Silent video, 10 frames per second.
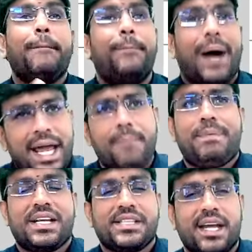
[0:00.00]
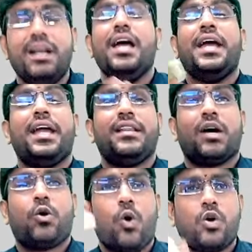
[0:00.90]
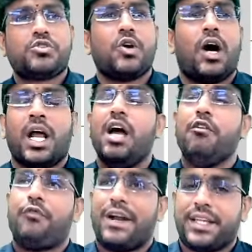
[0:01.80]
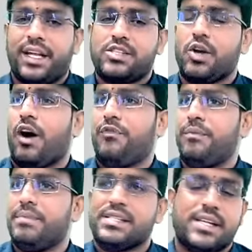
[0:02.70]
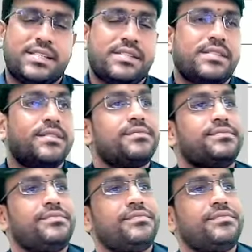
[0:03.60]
by a person in the course or furtherance of business.